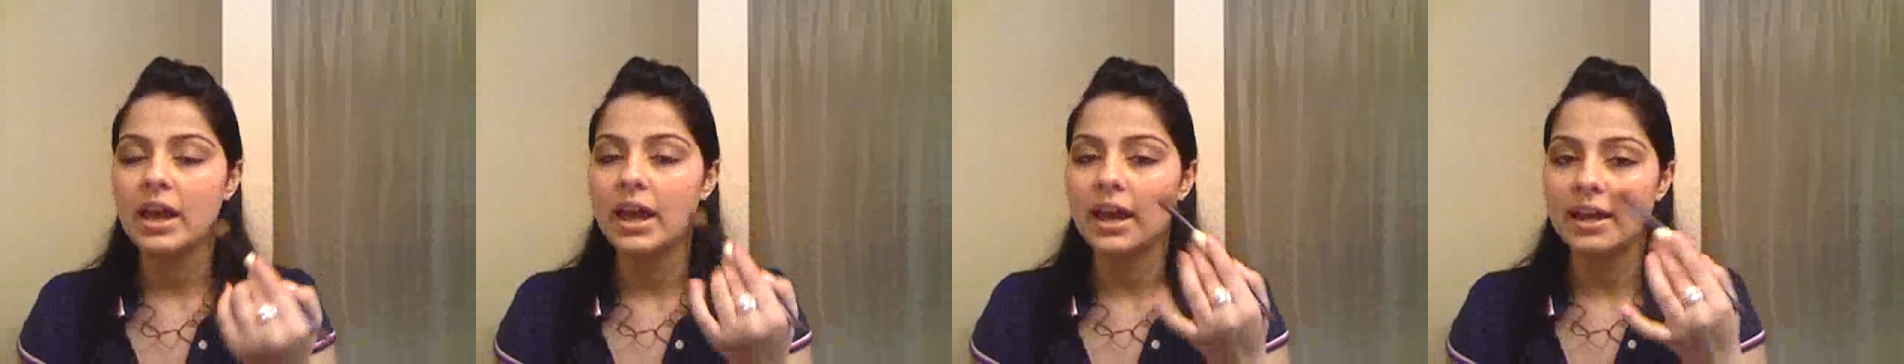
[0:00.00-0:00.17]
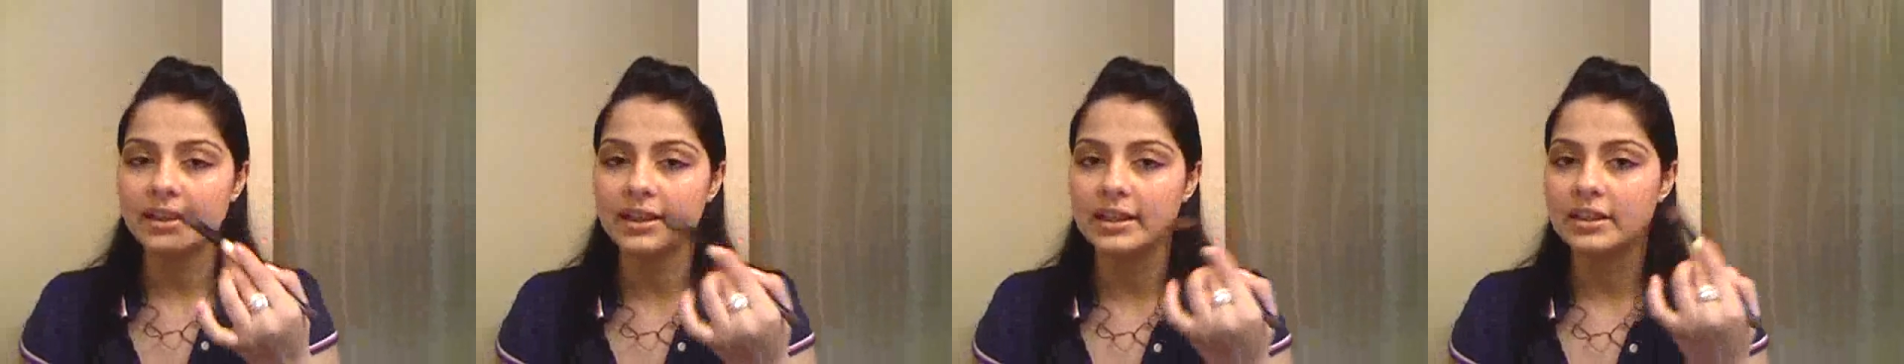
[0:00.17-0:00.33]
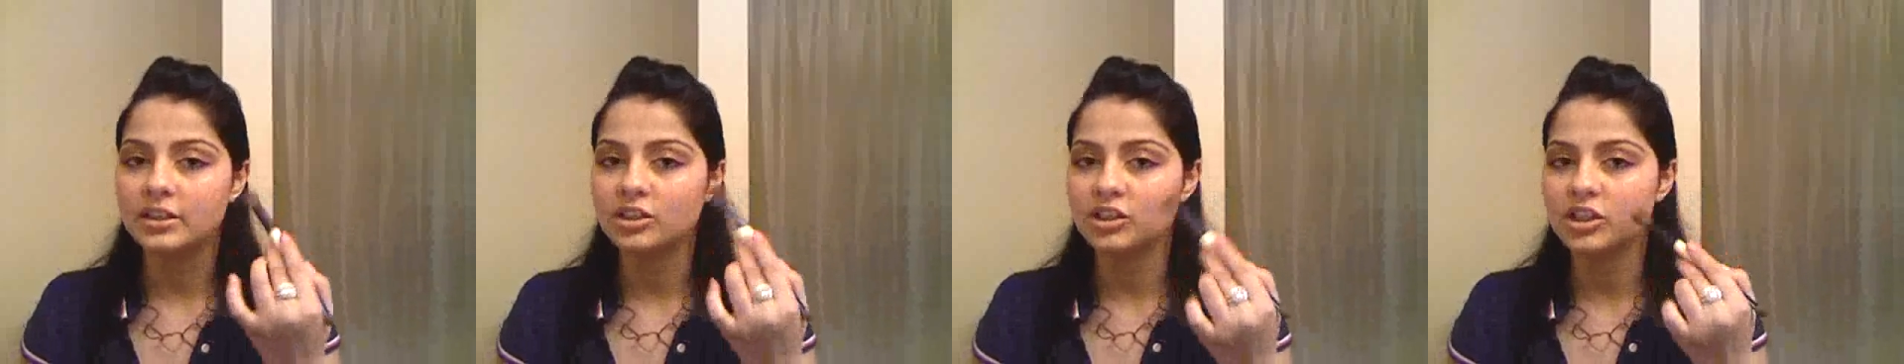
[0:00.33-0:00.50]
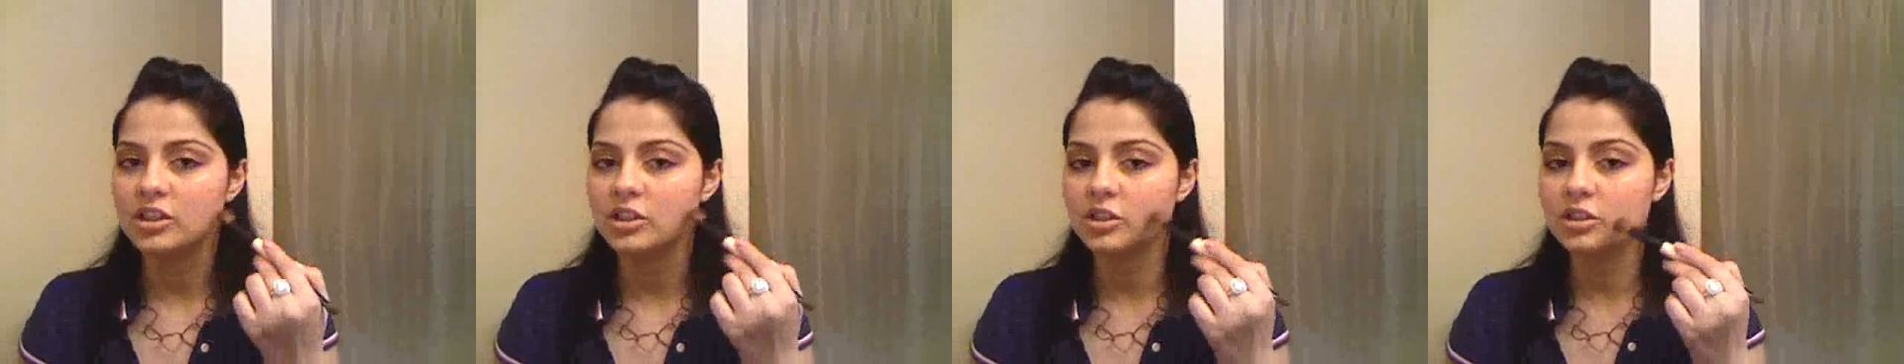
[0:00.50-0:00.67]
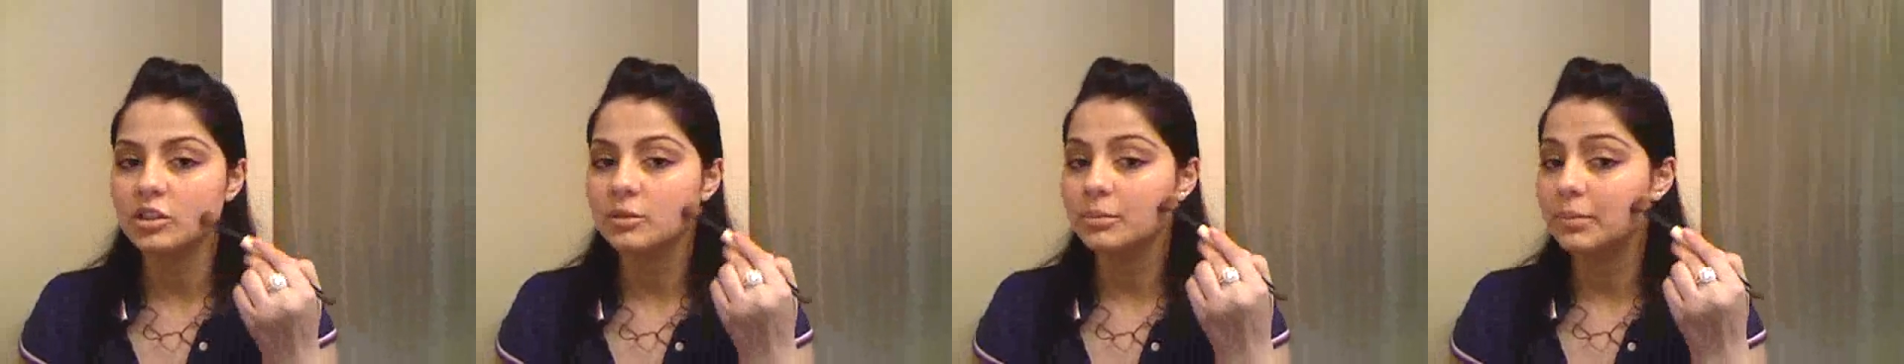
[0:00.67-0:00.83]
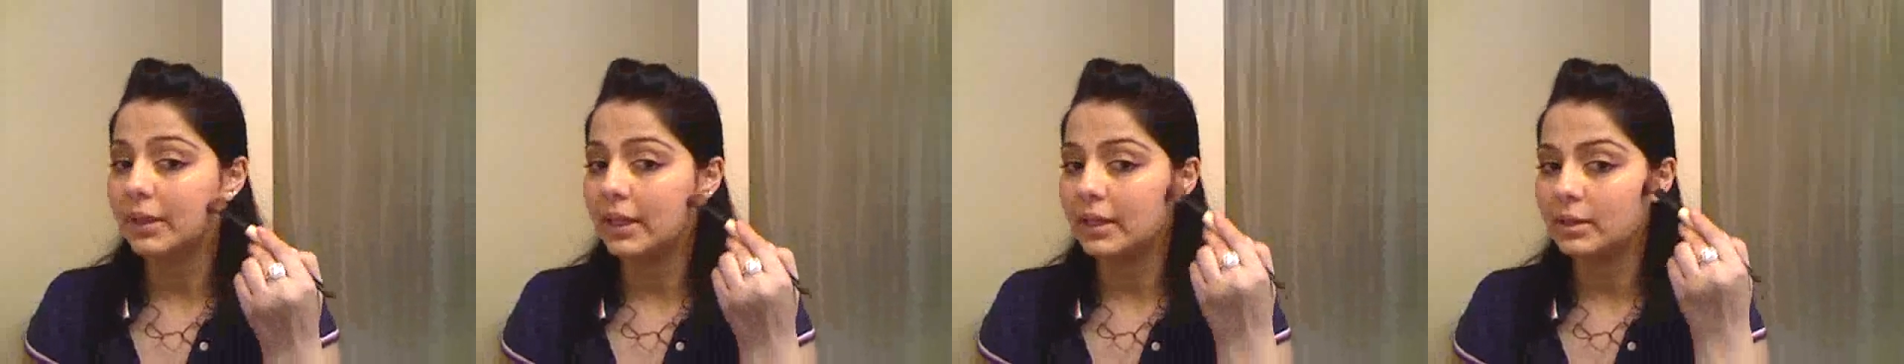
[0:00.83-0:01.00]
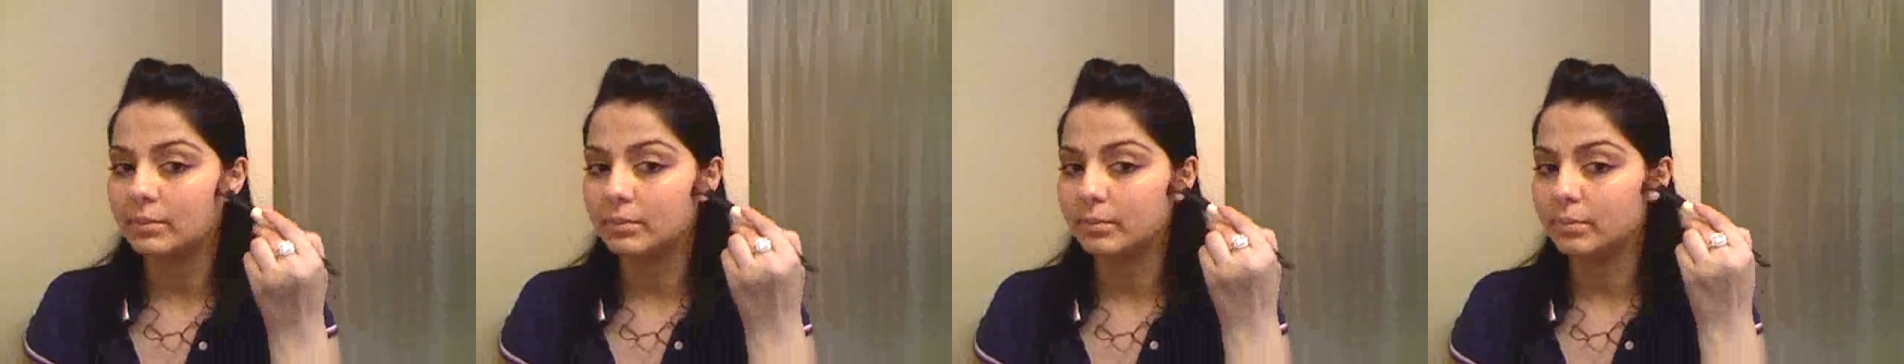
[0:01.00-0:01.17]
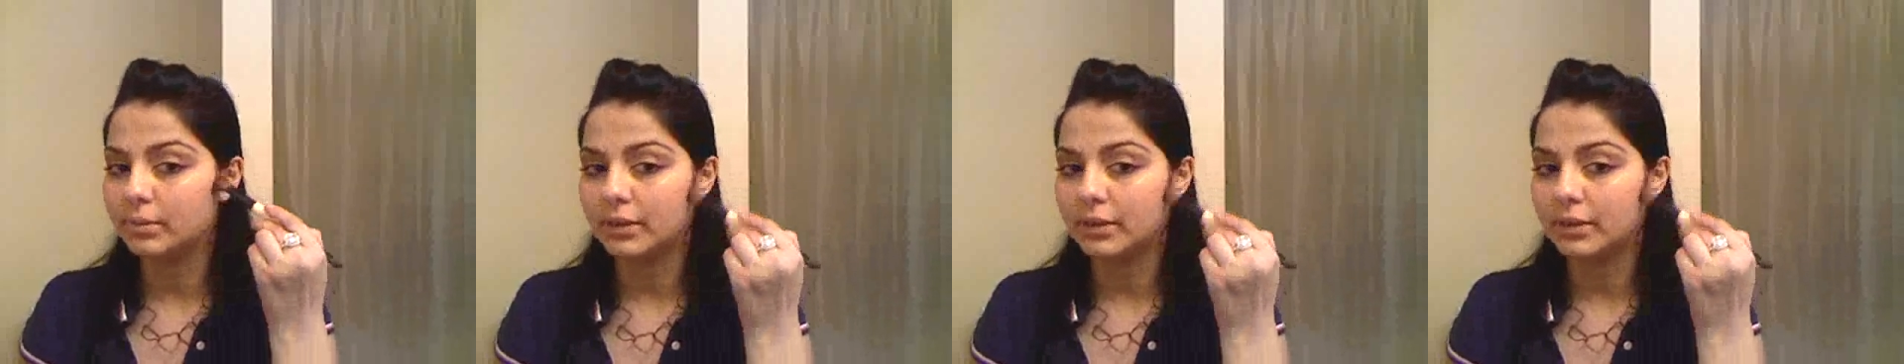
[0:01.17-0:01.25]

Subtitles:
and then just to blend